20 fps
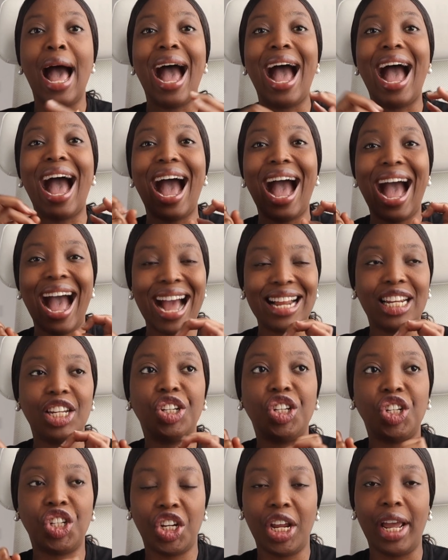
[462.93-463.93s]

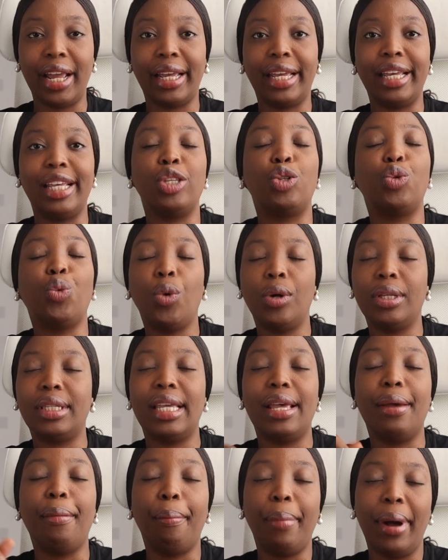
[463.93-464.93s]
Hard check is what
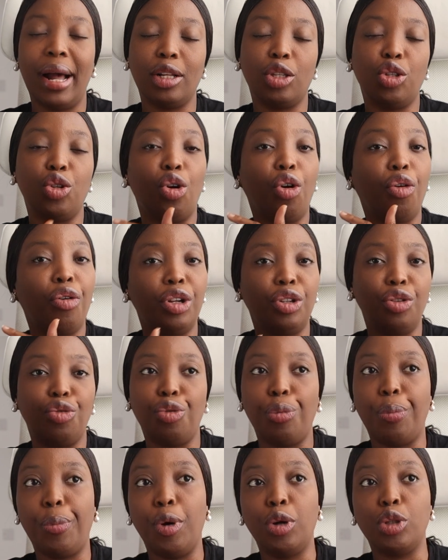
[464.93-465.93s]
impacts your credit
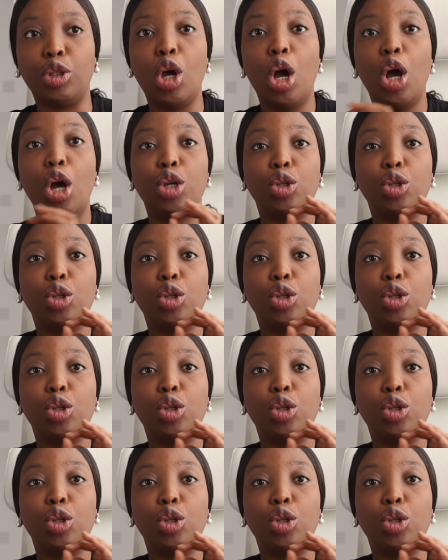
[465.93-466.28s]
report.